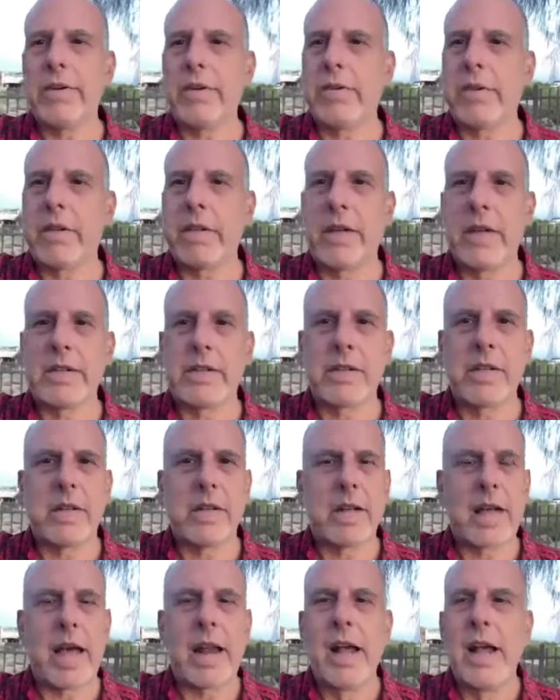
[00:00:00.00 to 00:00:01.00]
or the this
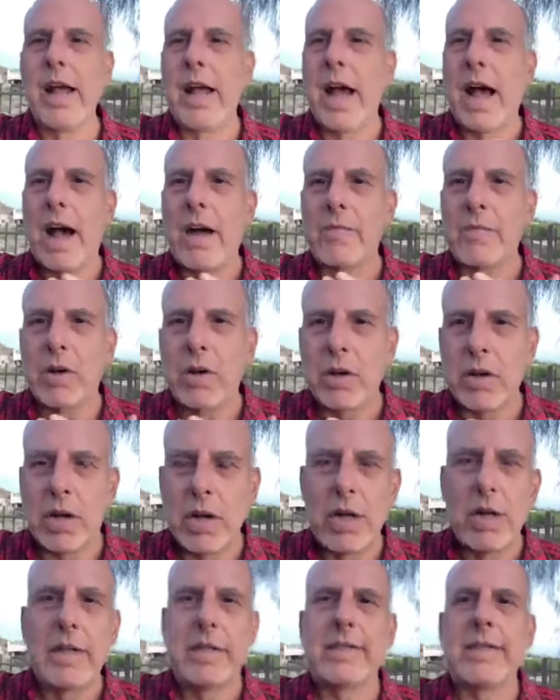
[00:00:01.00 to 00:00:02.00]
and that. I'm going to
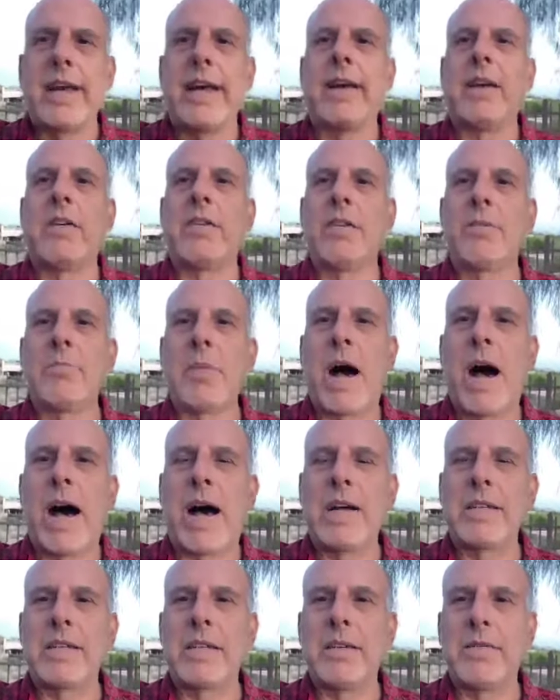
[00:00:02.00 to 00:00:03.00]
tell the
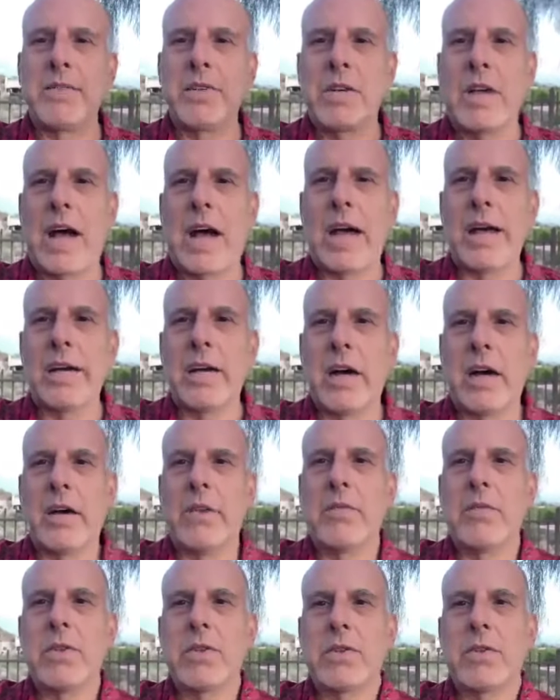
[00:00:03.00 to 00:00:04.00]
positive side
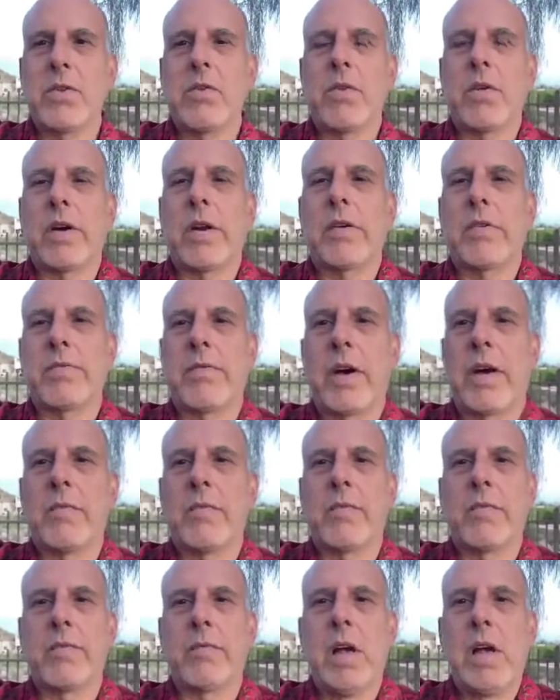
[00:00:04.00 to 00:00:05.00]
of the story. If
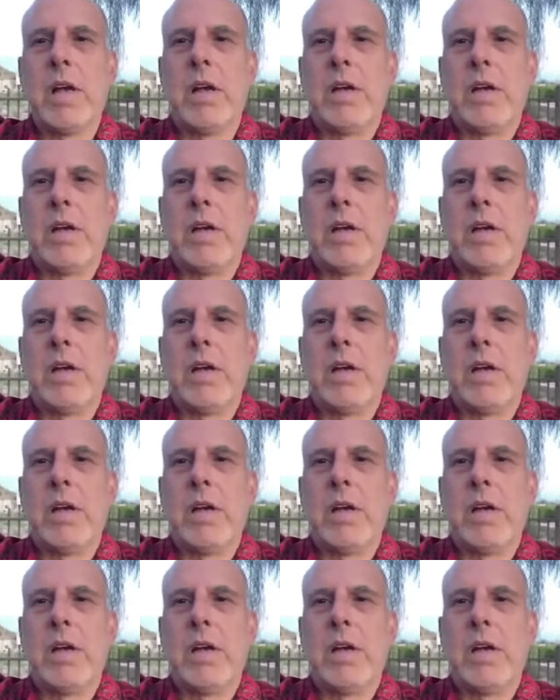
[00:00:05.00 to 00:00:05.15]
I'm,